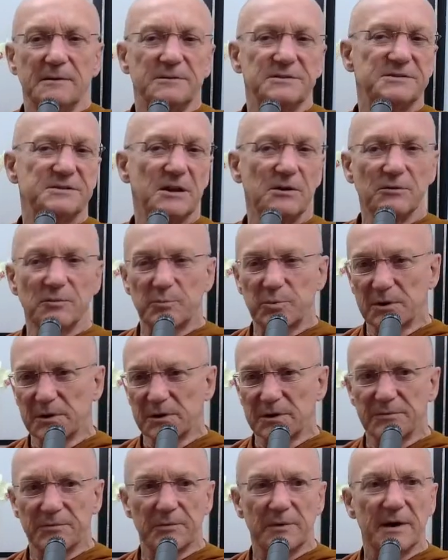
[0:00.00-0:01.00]

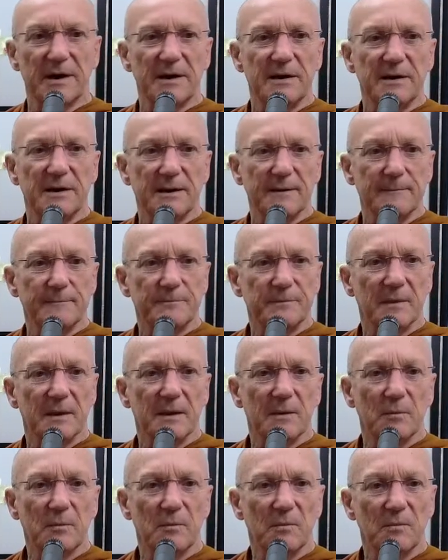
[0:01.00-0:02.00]
self-proliferating,
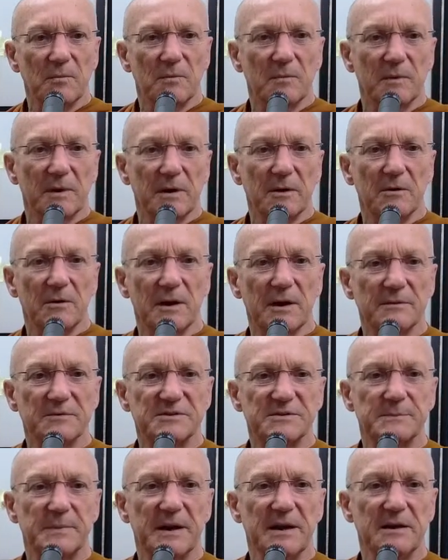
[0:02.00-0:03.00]
we don't have
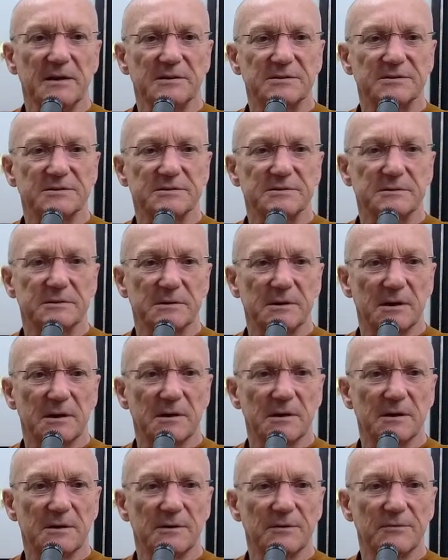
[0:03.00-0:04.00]
space
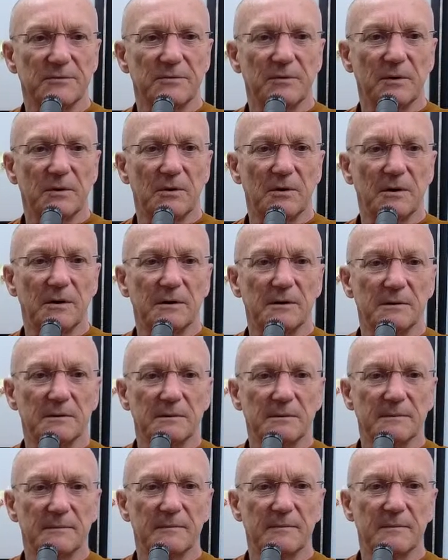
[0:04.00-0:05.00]
for
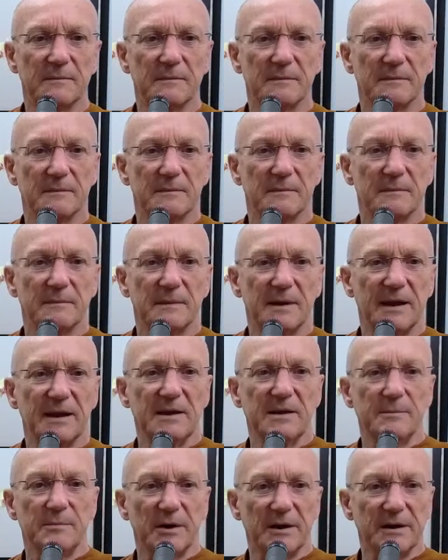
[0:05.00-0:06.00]

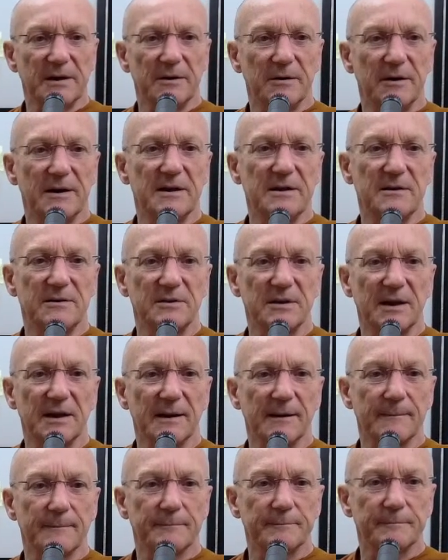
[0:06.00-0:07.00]
anybody or anything.
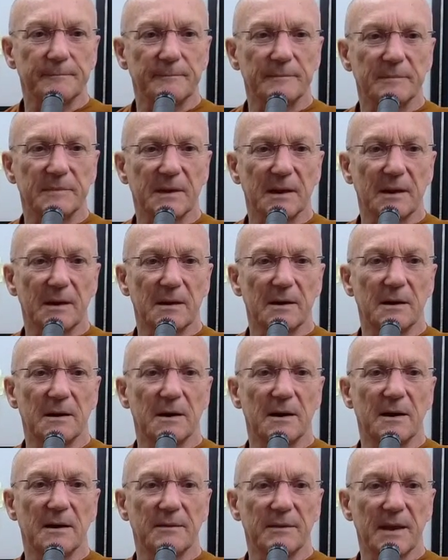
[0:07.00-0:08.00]

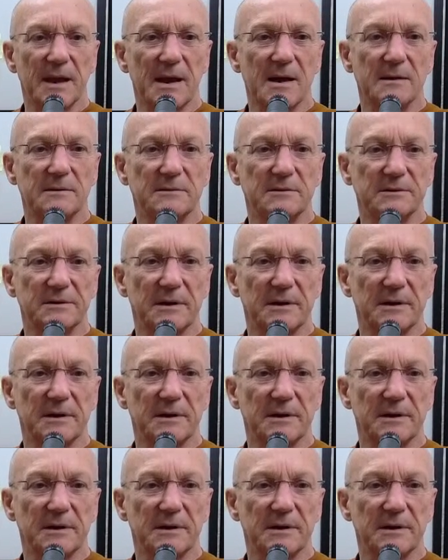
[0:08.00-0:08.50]
And that